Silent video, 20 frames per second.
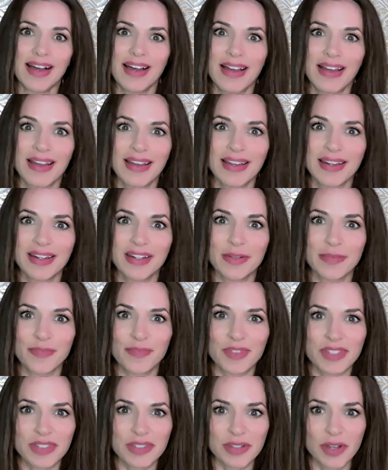And
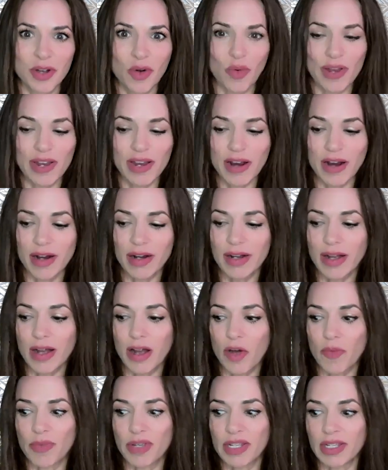so we are
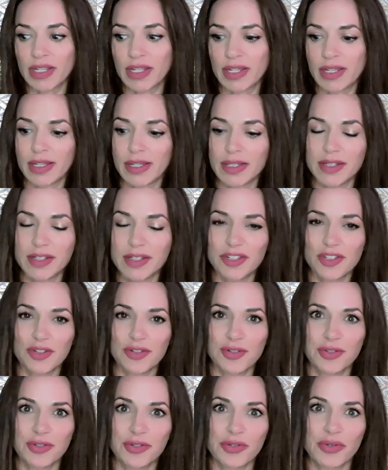coming
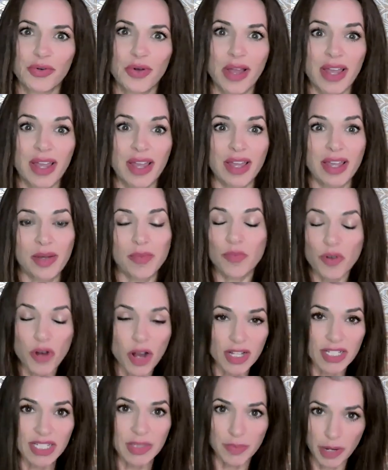into a
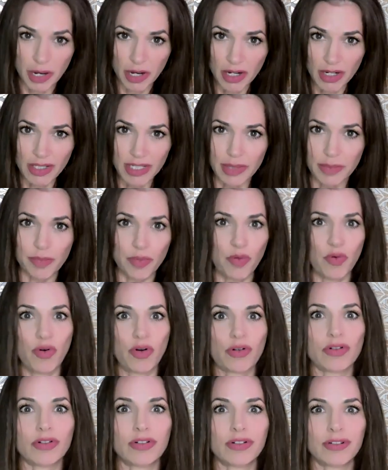prosperity
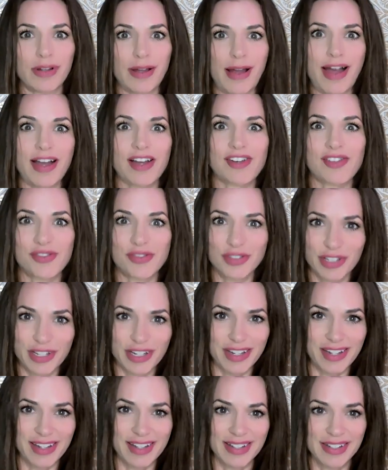portal,
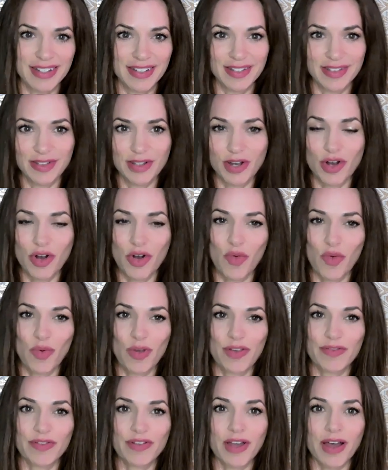actually. So
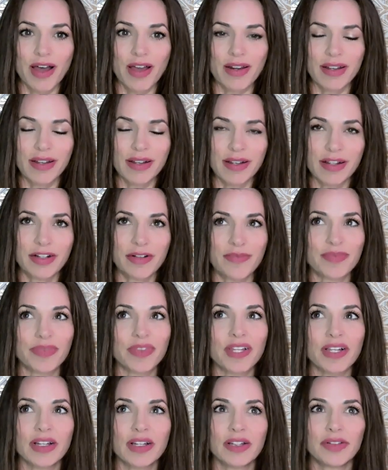we've got
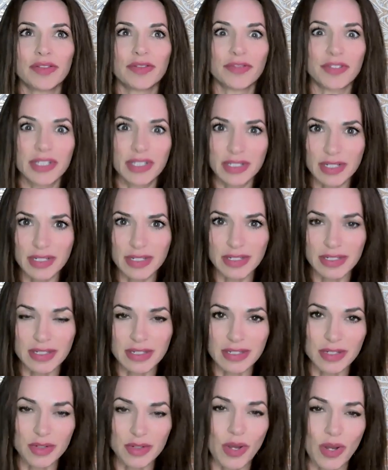Venus
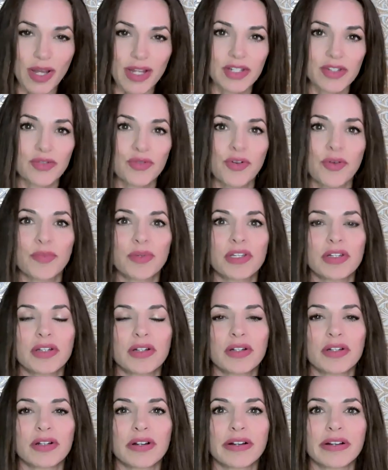is going to
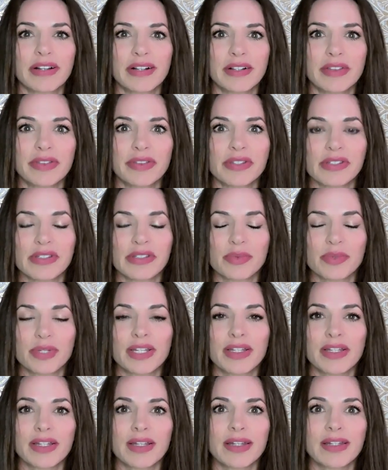appear this
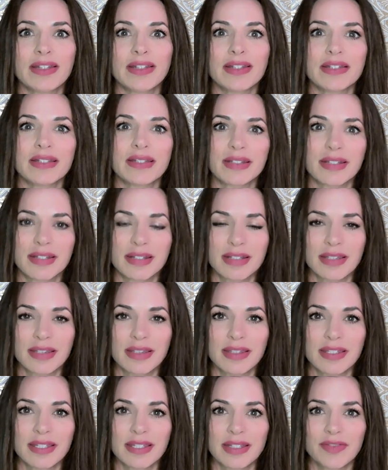weekend
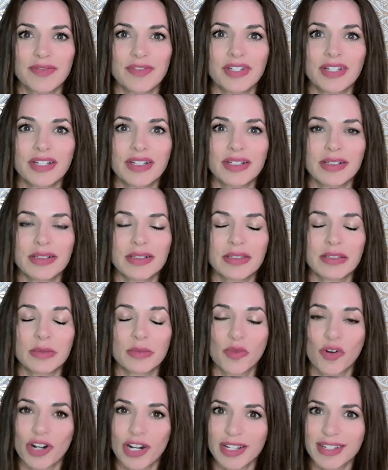in the evening, the
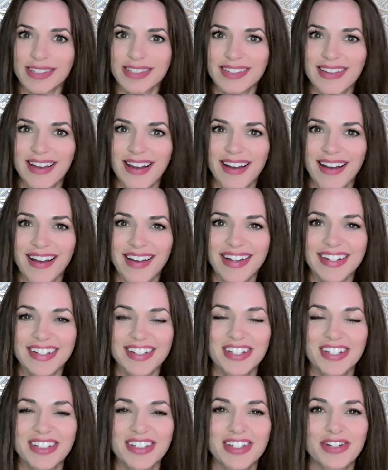morning sky.
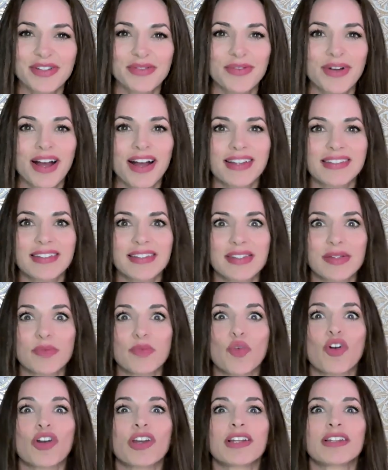She's going to rise as a
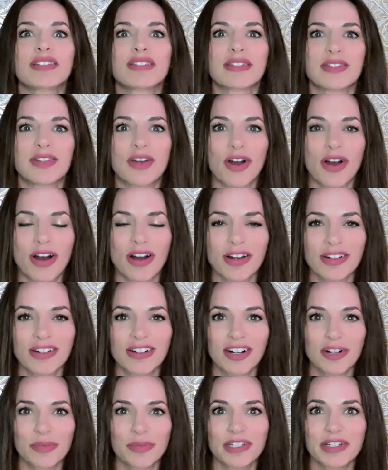morning star,
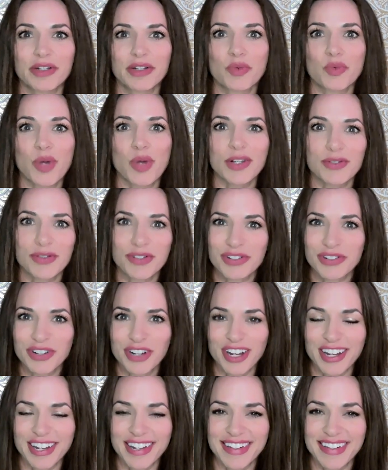albeit
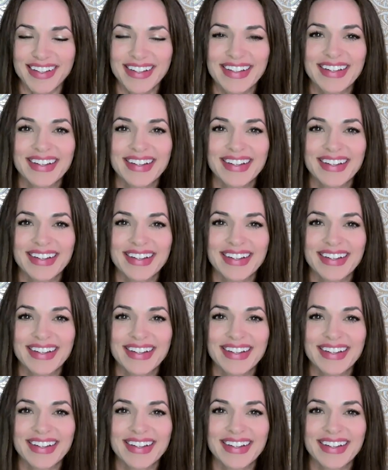retrograde.